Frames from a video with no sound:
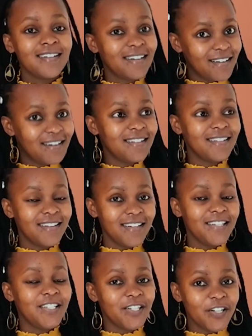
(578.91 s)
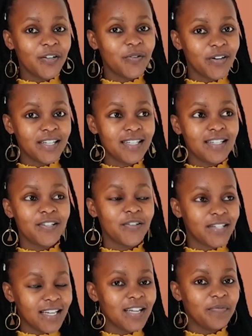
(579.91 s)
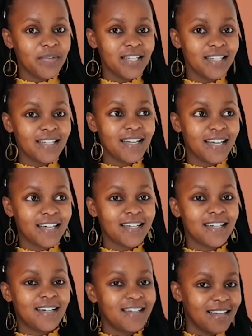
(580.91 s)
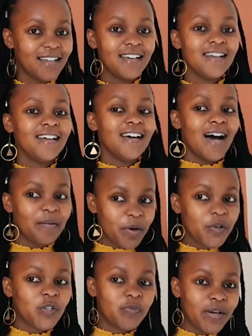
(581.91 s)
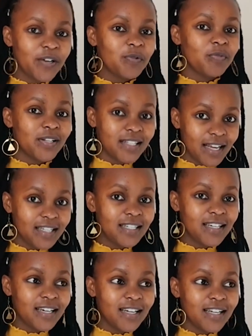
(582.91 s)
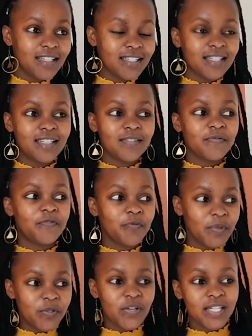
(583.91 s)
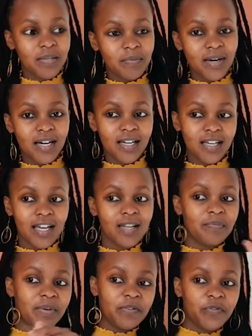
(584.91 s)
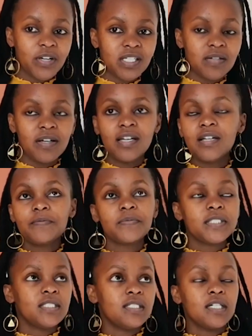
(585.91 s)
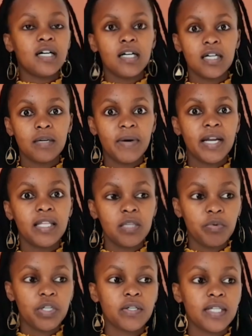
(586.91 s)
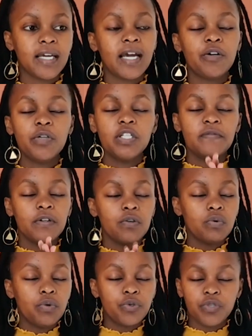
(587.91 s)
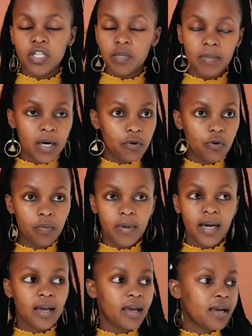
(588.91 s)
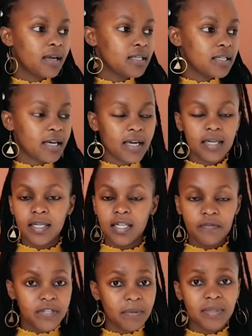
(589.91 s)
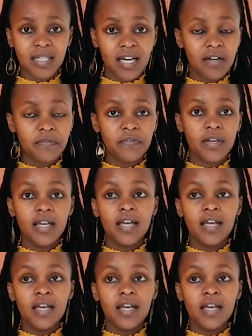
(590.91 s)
girl, do you know what you're telling me? Like, I'm going to spend almost 30k just for me to get a bag and pay for extra. But at this point, I was like, I don't even know what to take back home. I can't leave some stuff.